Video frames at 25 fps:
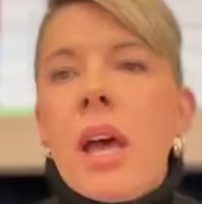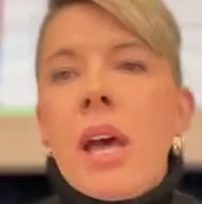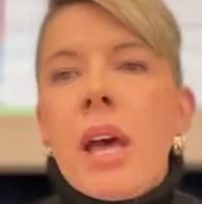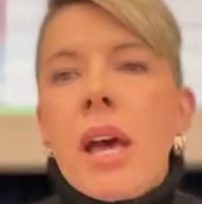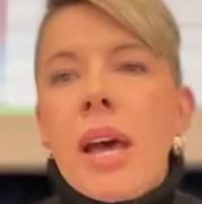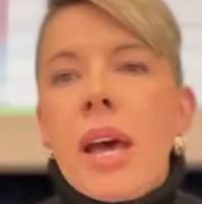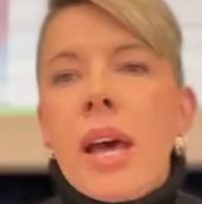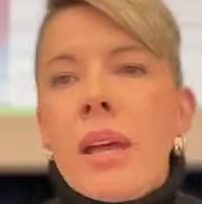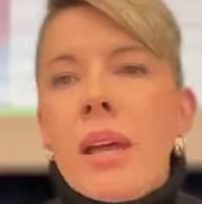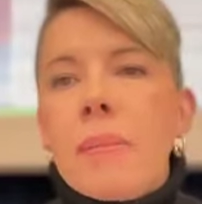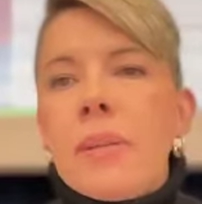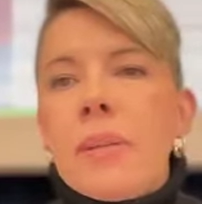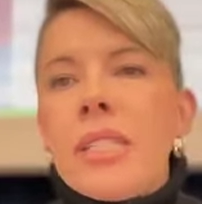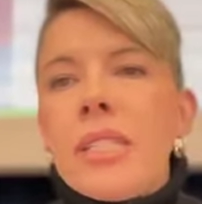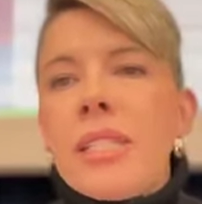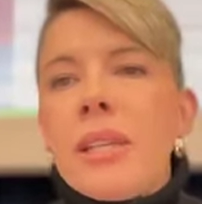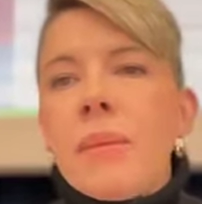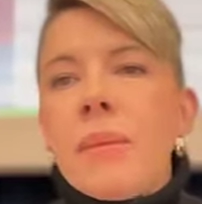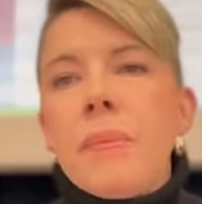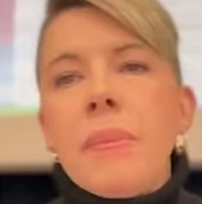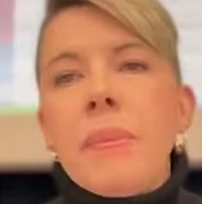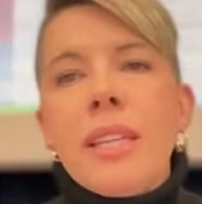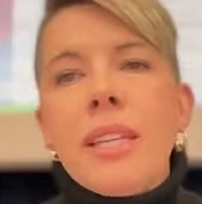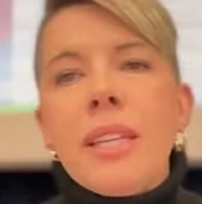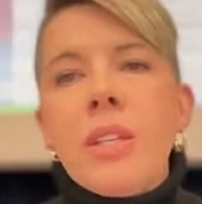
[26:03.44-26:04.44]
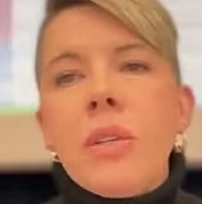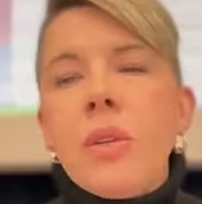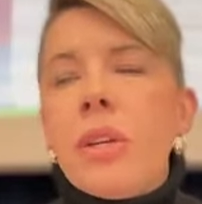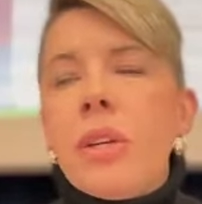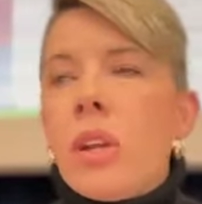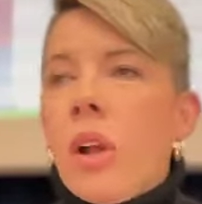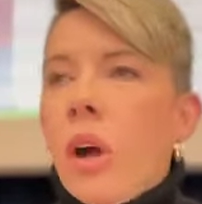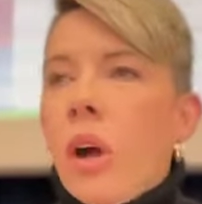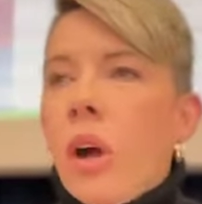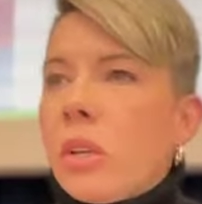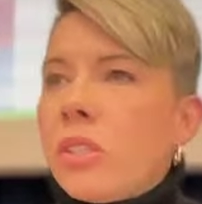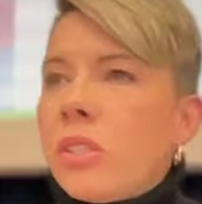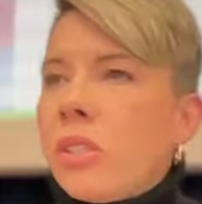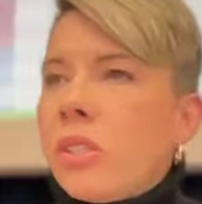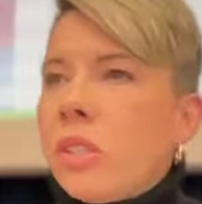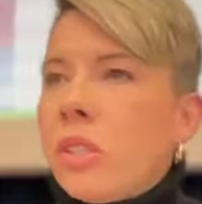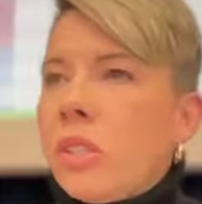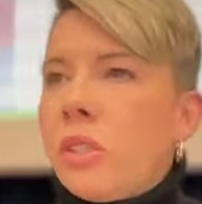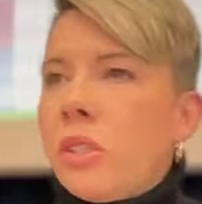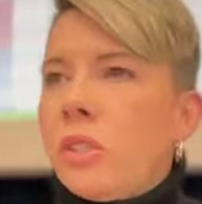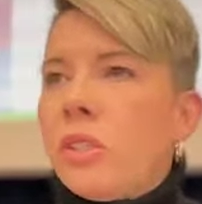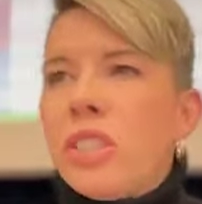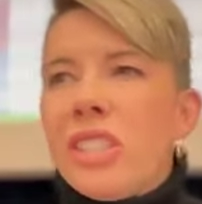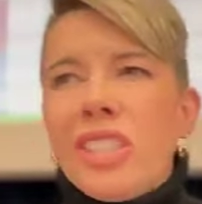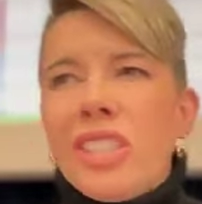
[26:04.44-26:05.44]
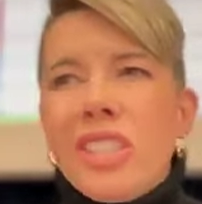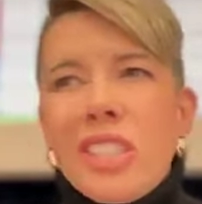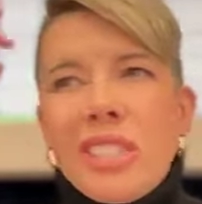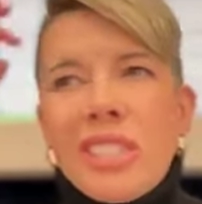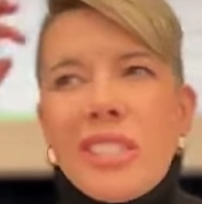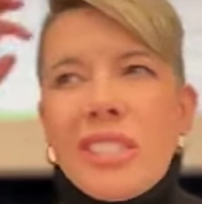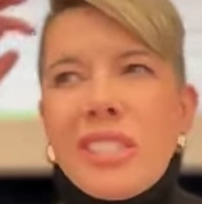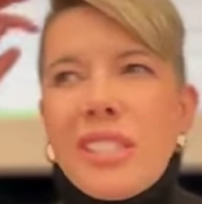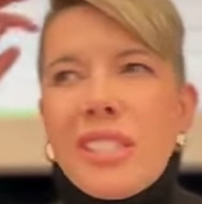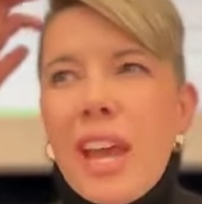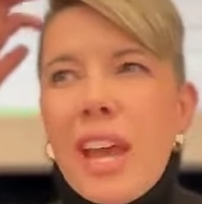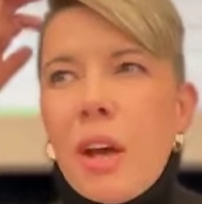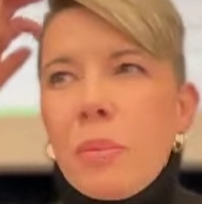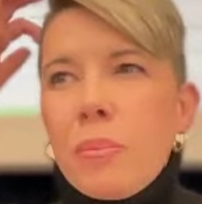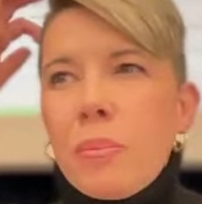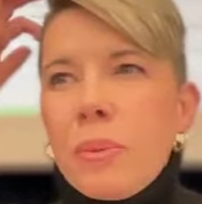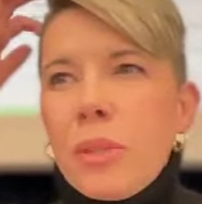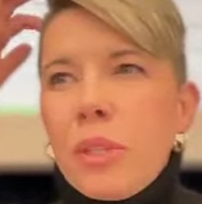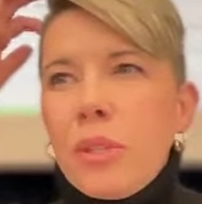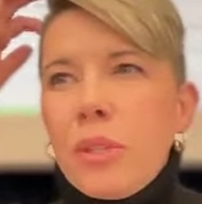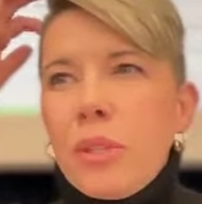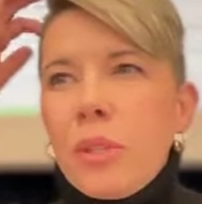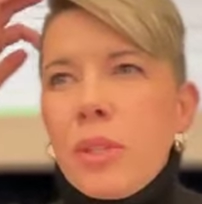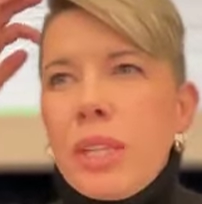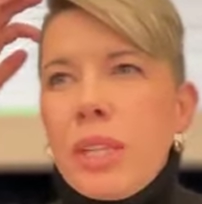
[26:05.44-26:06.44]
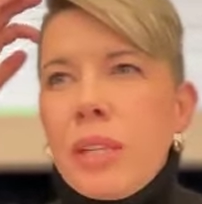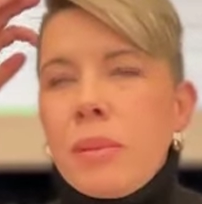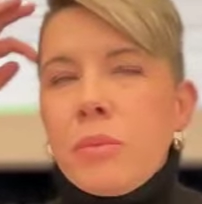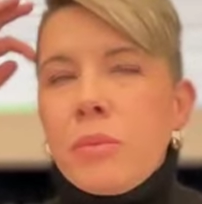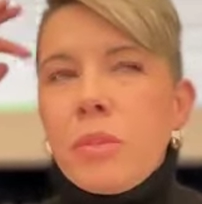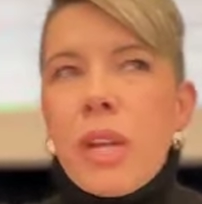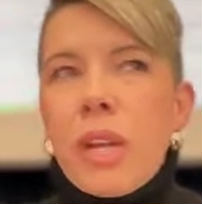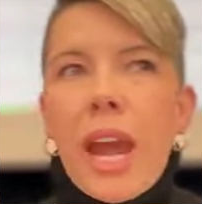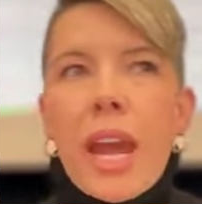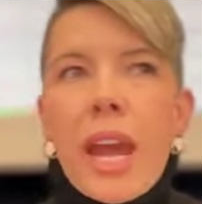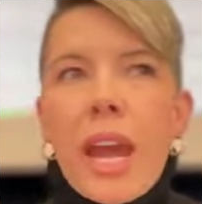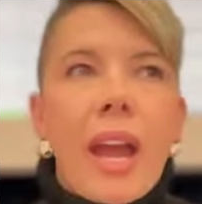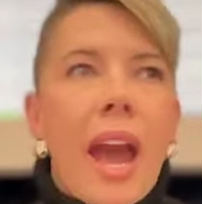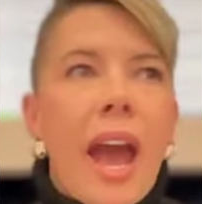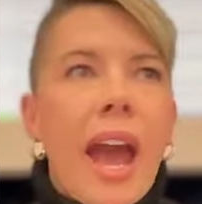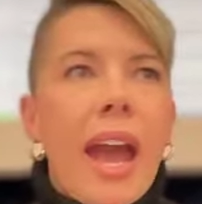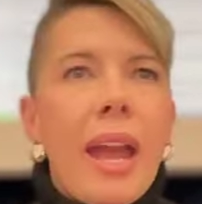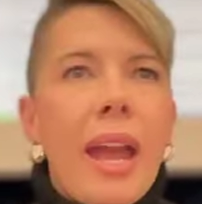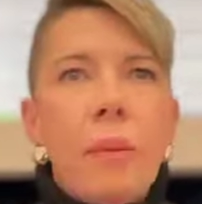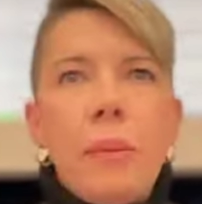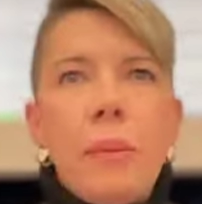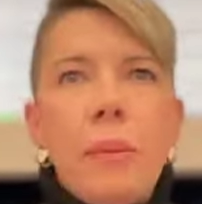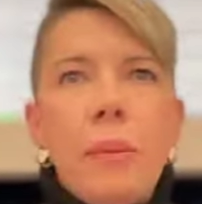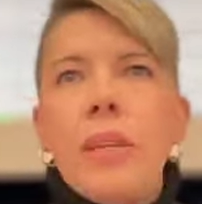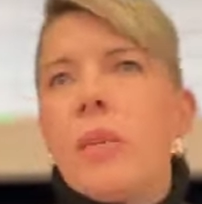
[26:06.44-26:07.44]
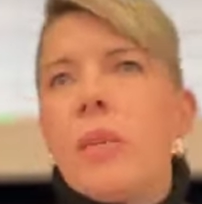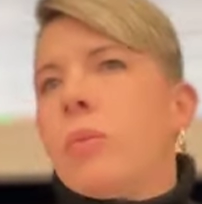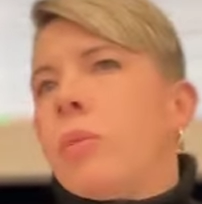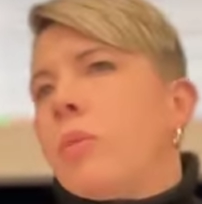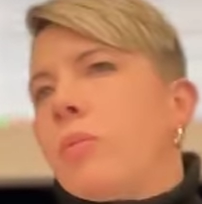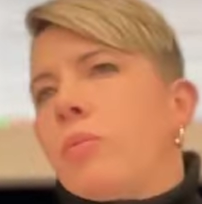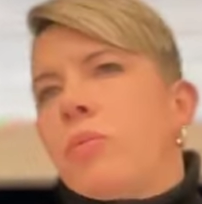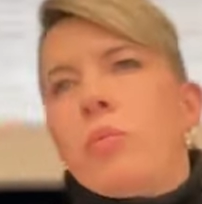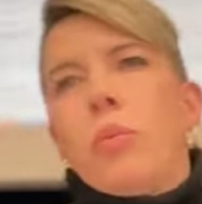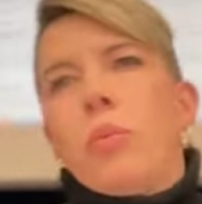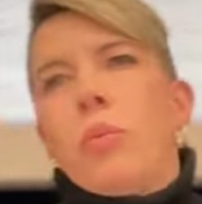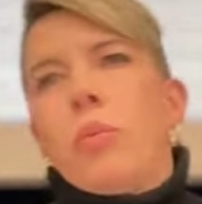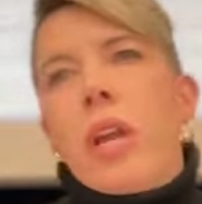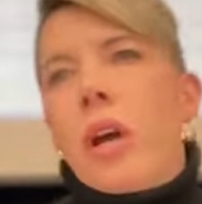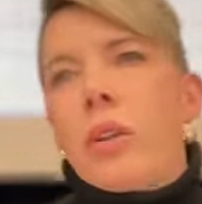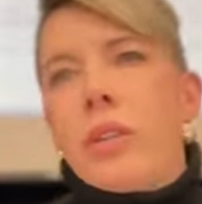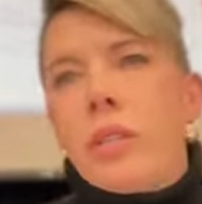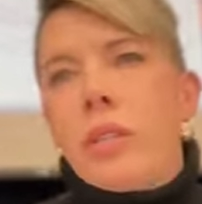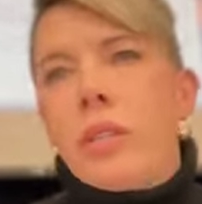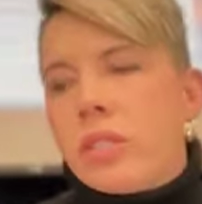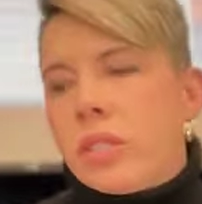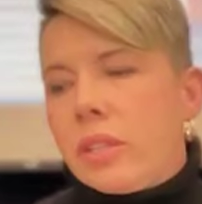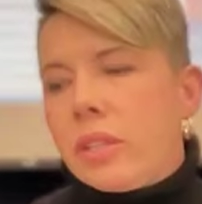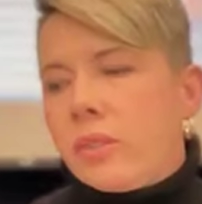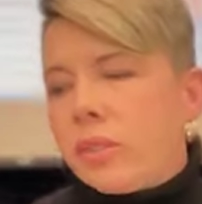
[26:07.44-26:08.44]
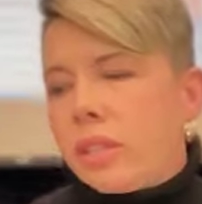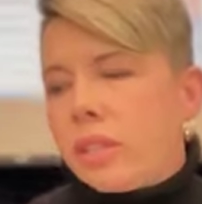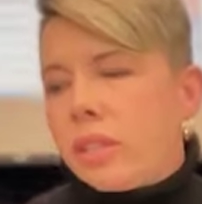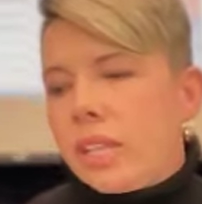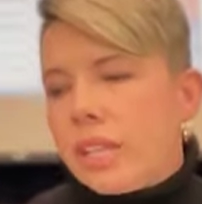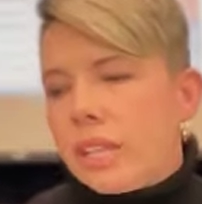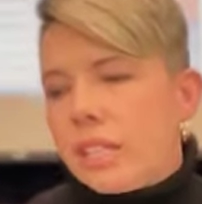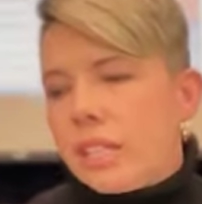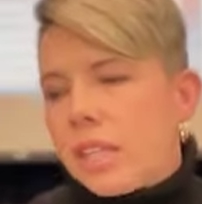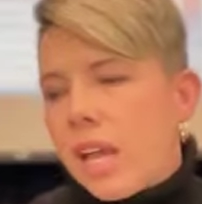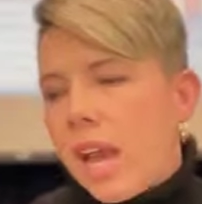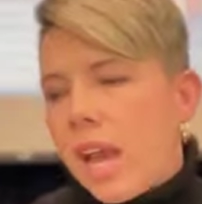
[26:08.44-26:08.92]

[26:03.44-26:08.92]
But something that you could also use to just help you keep track. I mean, we all use different things.